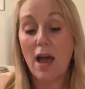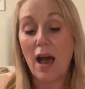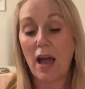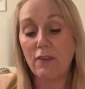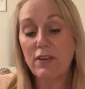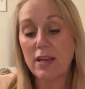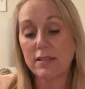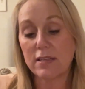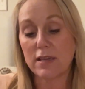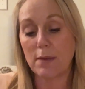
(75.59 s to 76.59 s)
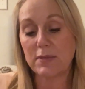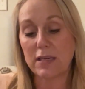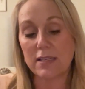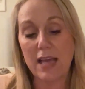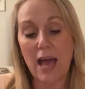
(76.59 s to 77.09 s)
Ivan has adopted a
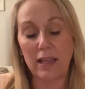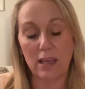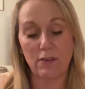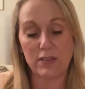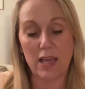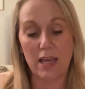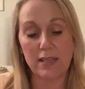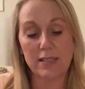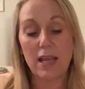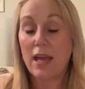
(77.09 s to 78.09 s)
tally of days.